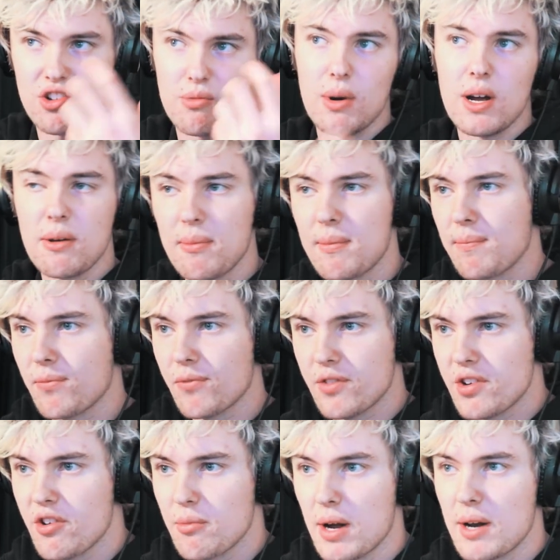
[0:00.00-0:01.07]
she reminded
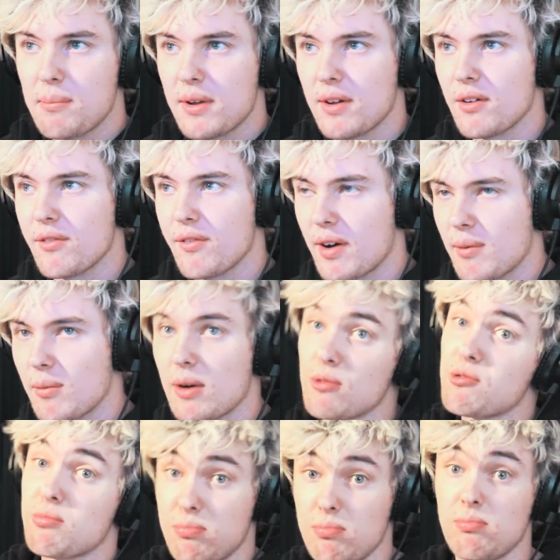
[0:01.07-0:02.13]
me of...
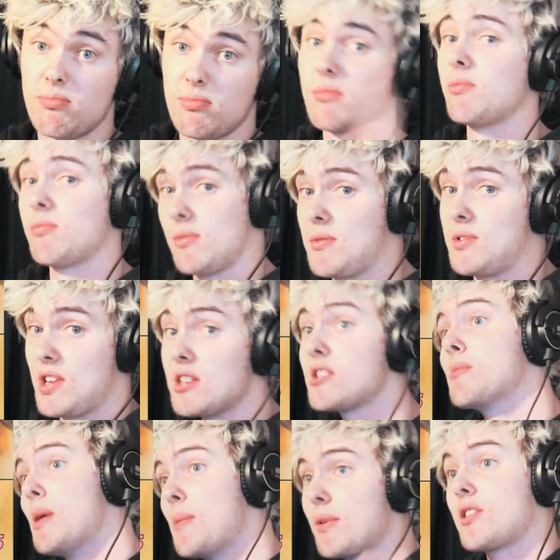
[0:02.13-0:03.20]

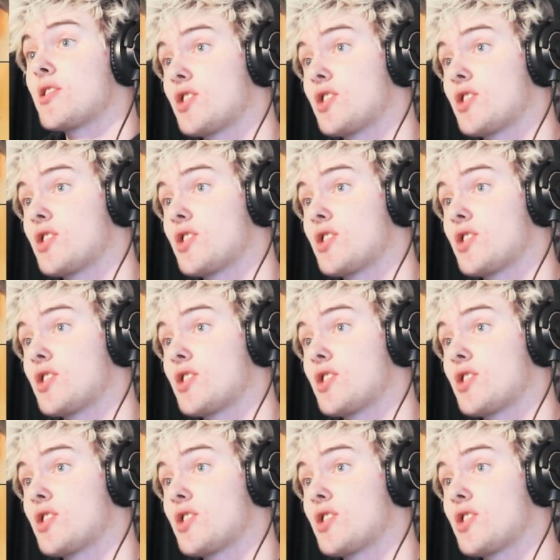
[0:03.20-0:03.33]
Sister member,